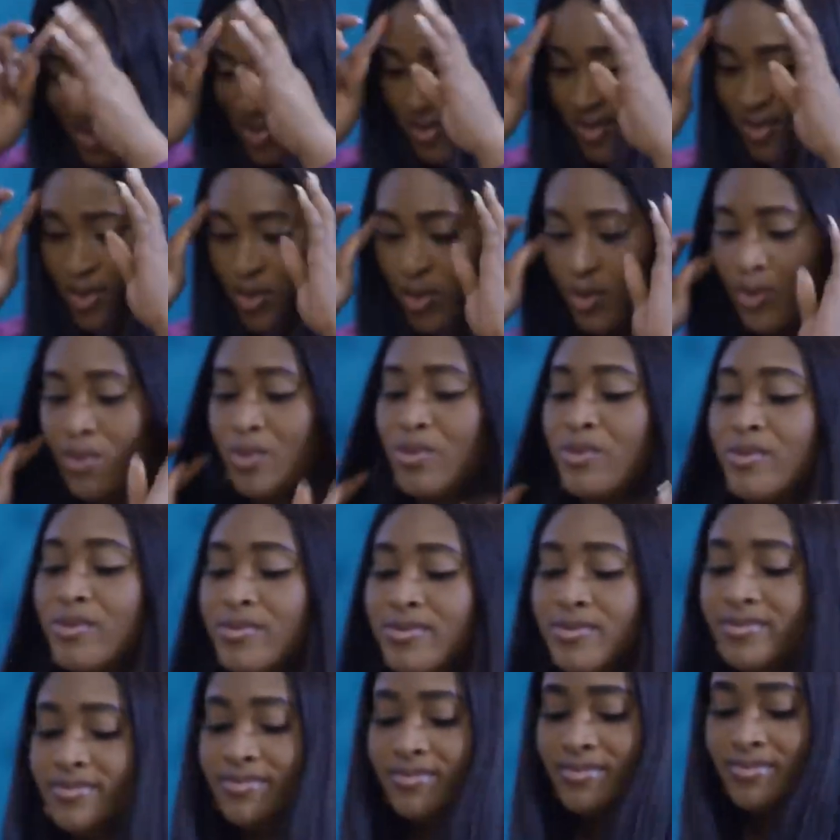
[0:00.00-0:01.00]

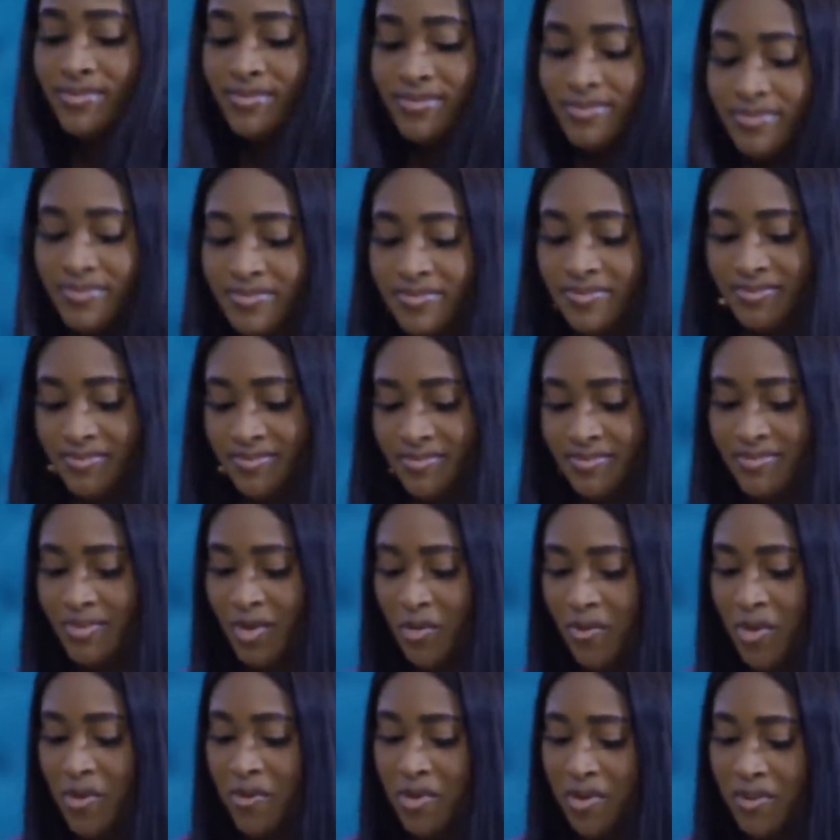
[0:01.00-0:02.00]
So,
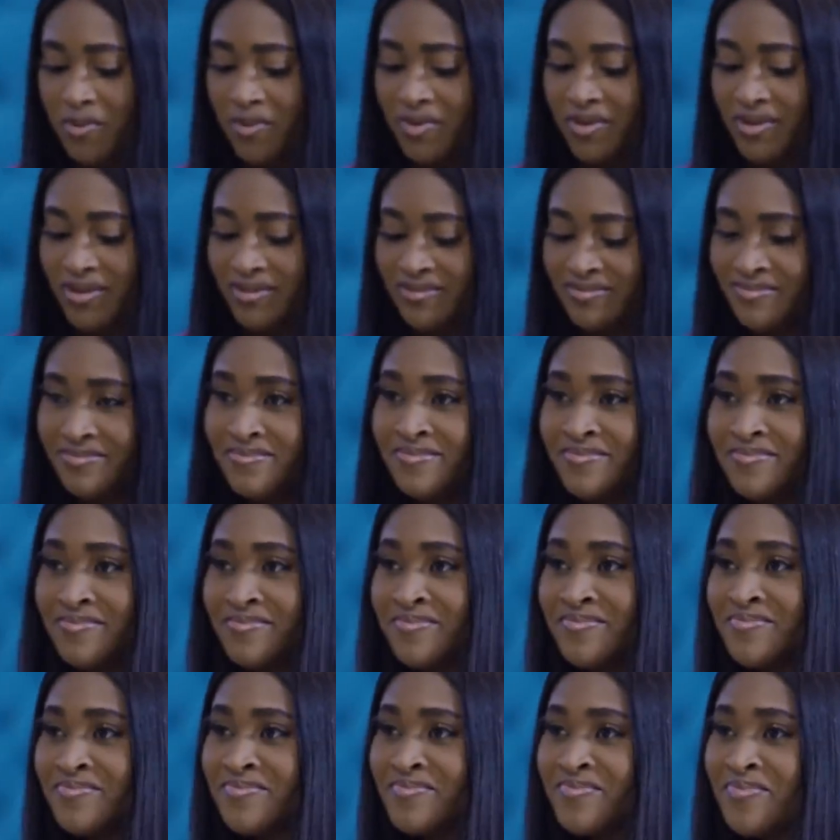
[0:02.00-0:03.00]
where were
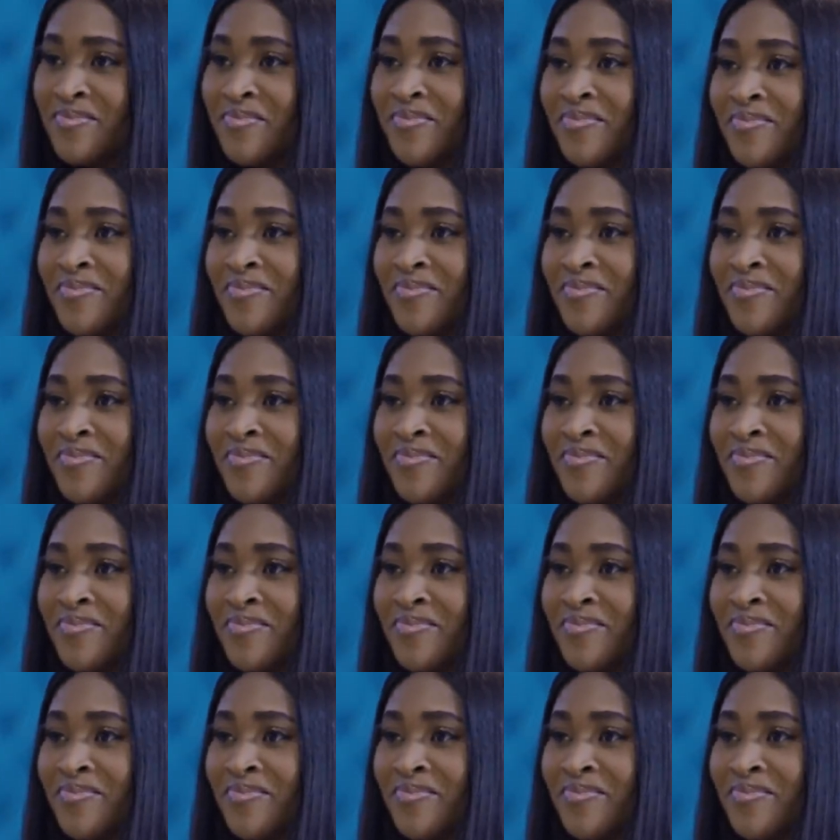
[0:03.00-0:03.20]
we?